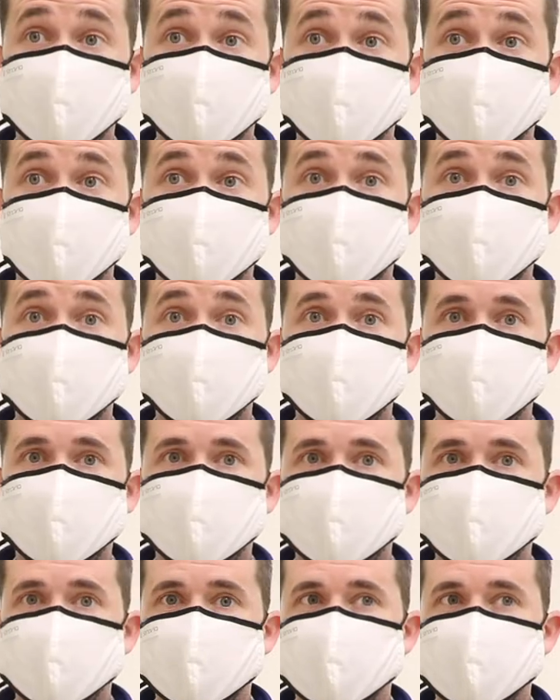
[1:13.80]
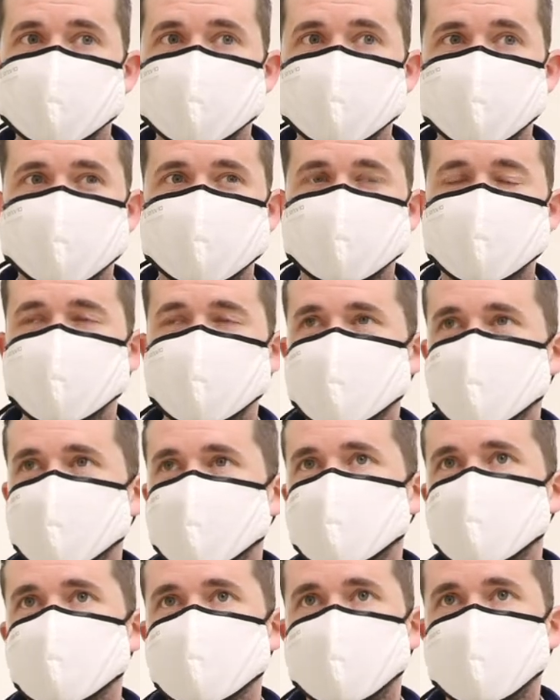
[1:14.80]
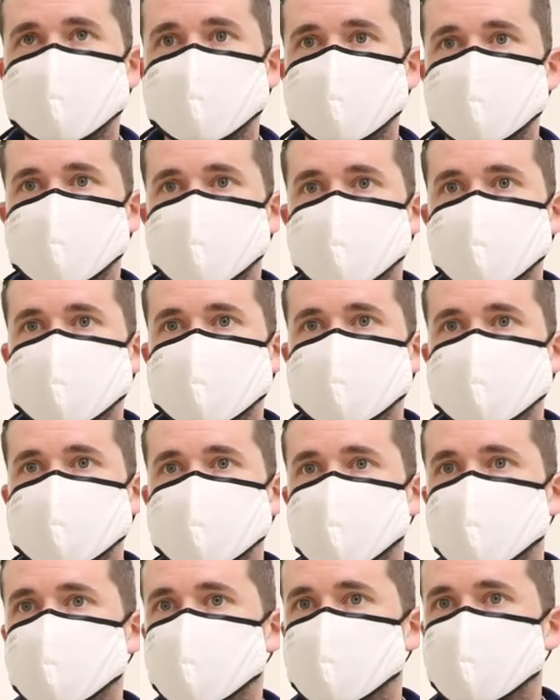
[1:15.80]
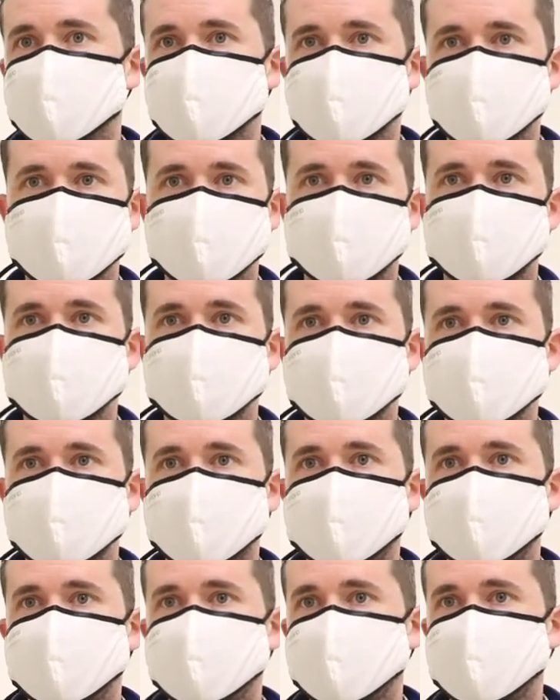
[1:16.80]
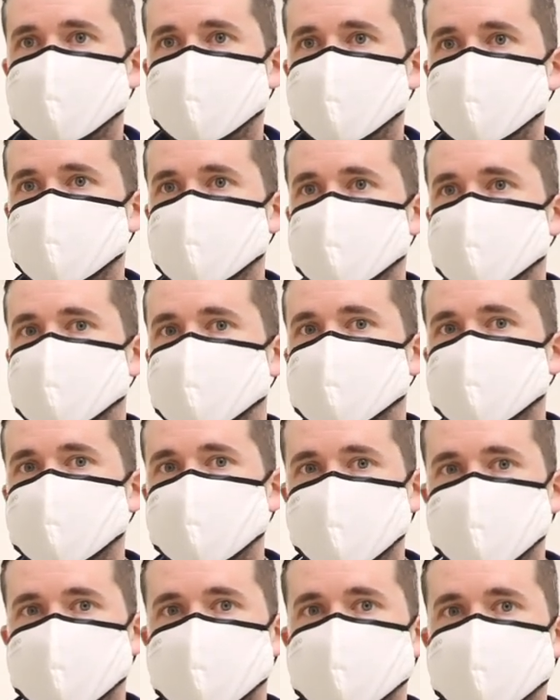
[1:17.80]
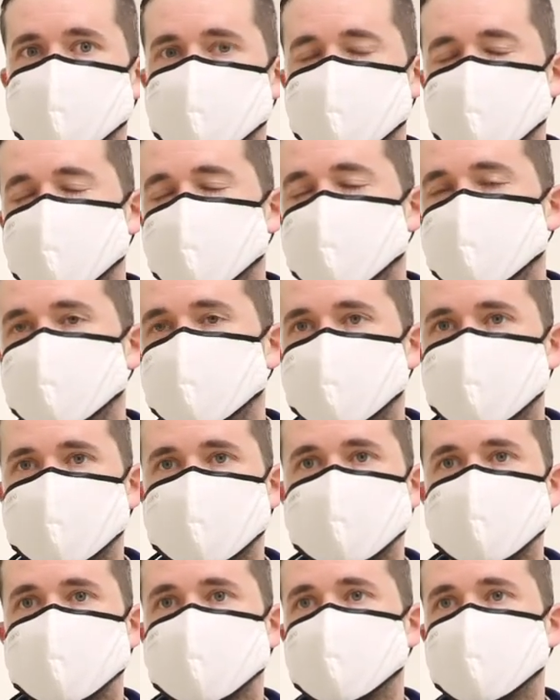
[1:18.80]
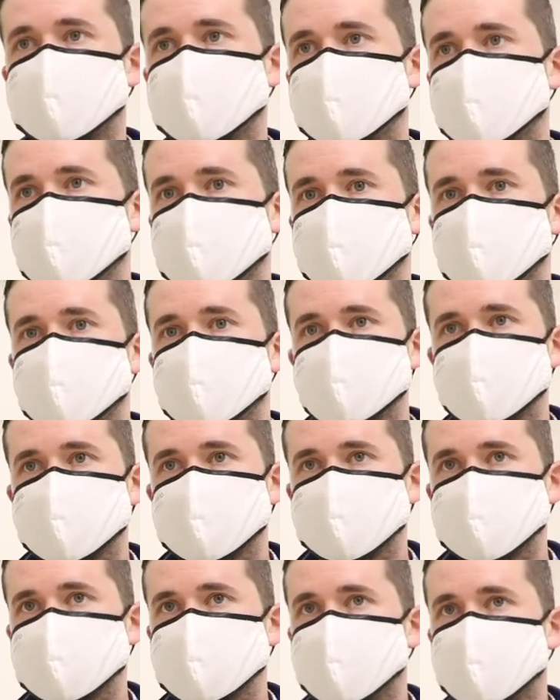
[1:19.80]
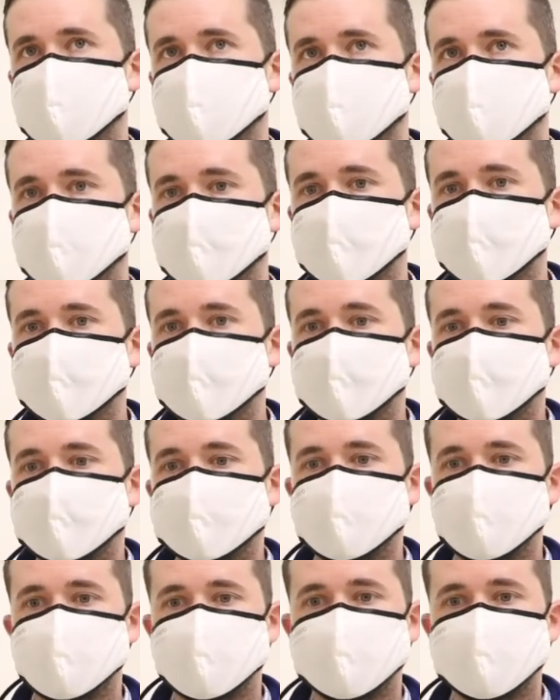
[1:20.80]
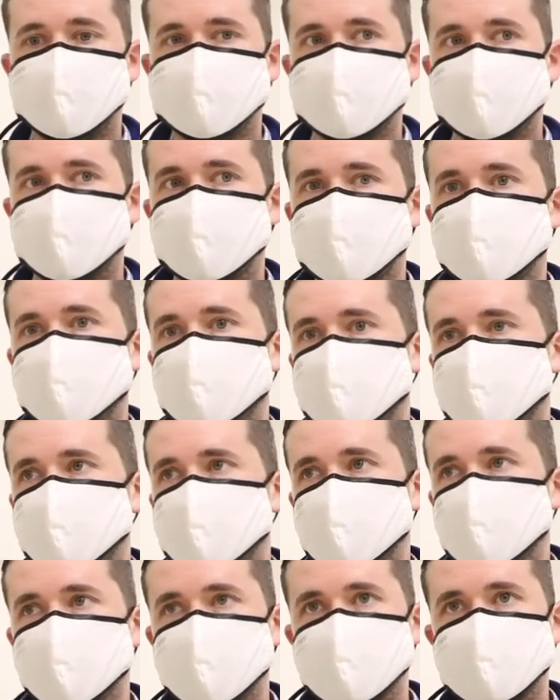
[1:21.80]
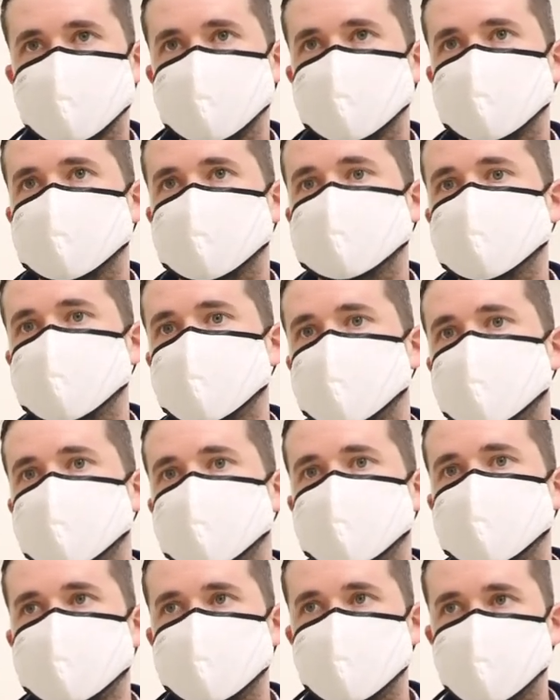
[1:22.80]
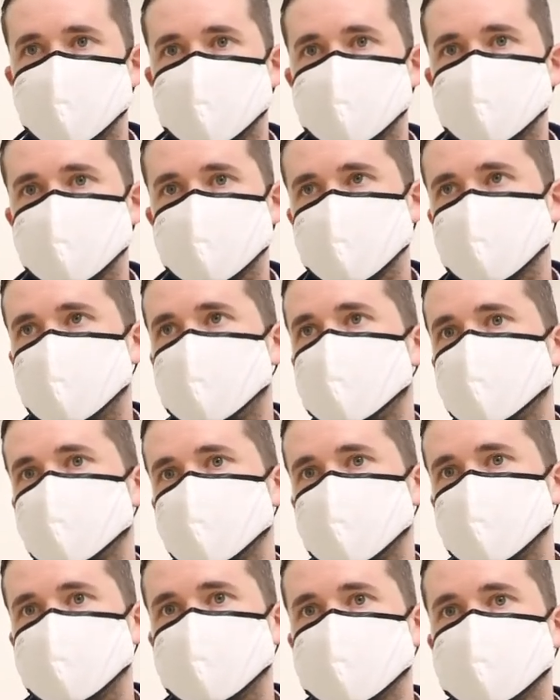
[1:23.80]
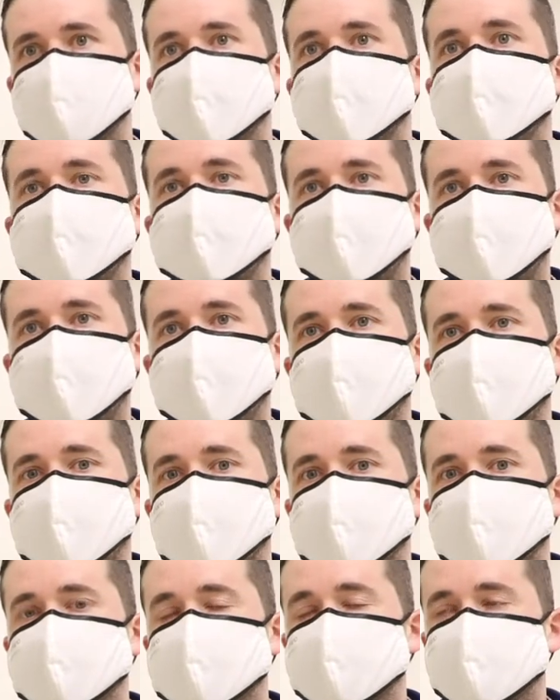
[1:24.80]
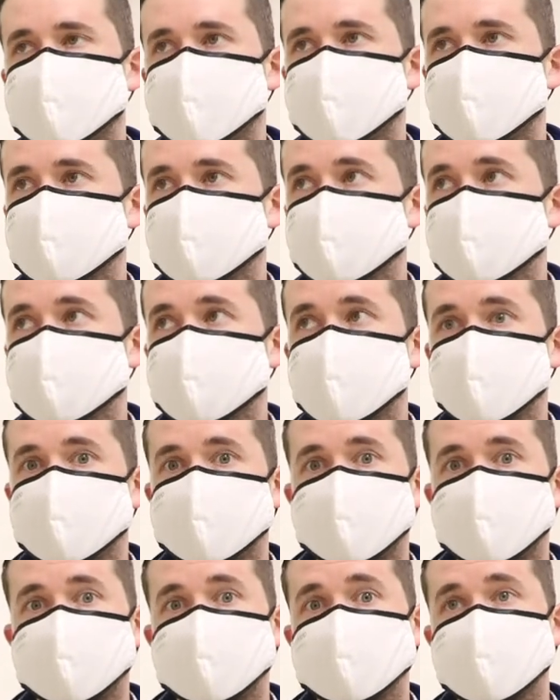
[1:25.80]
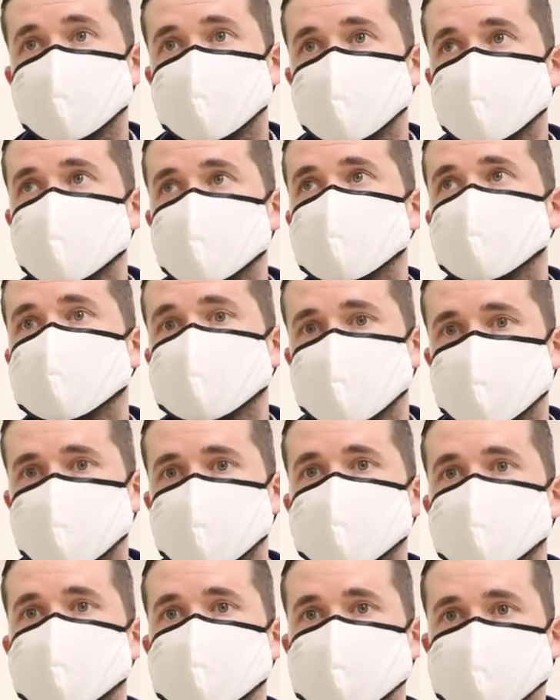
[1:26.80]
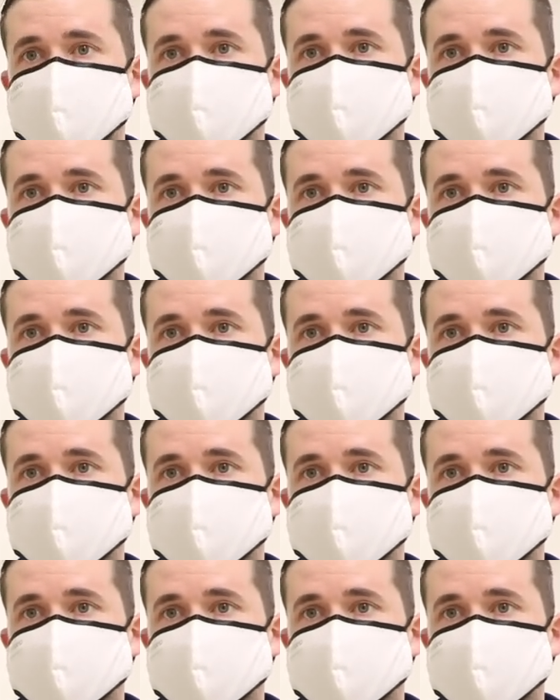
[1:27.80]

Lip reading: there'd be 50 to 70 performances on a Saturday, and we'd all be competing against each other in person, but this year everything is we send in a video and then the judges watch it, and then they give us a score from there.